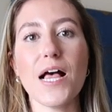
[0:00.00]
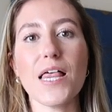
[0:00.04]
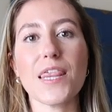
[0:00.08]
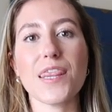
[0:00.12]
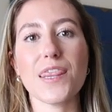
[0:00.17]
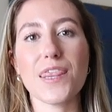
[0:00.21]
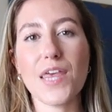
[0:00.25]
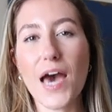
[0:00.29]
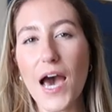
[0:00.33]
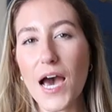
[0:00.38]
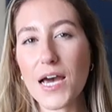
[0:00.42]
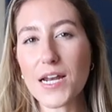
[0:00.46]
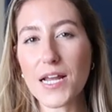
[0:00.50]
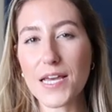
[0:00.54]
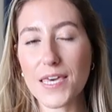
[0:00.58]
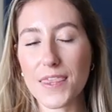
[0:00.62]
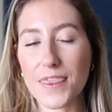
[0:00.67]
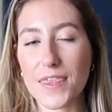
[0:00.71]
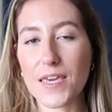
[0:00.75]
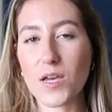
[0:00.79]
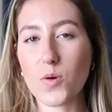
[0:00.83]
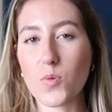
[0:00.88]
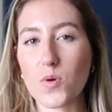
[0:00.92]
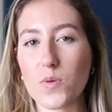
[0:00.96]
That I
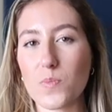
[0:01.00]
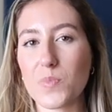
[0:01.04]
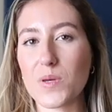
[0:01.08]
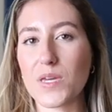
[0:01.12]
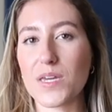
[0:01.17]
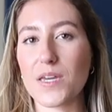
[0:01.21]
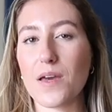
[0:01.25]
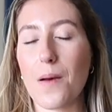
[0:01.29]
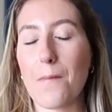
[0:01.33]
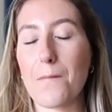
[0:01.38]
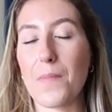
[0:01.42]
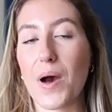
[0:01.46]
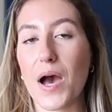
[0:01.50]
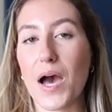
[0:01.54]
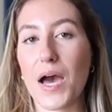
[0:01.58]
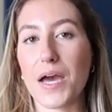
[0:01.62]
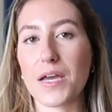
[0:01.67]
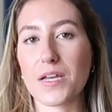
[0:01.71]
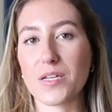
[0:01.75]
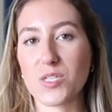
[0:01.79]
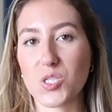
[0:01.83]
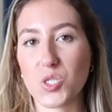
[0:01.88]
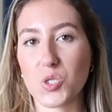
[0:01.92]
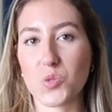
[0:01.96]
think would be
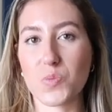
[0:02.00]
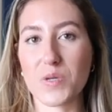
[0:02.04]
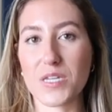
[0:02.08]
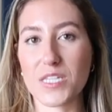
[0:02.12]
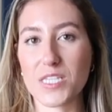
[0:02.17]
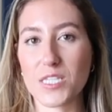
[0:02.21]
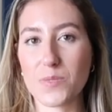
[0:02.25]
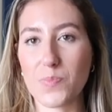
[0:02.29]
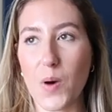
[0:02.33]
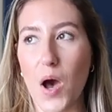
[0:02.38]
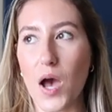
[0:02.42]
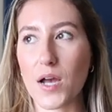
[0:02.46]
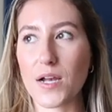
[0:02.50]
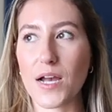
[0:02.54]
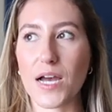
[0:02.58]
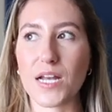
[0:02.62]
my sweet spot,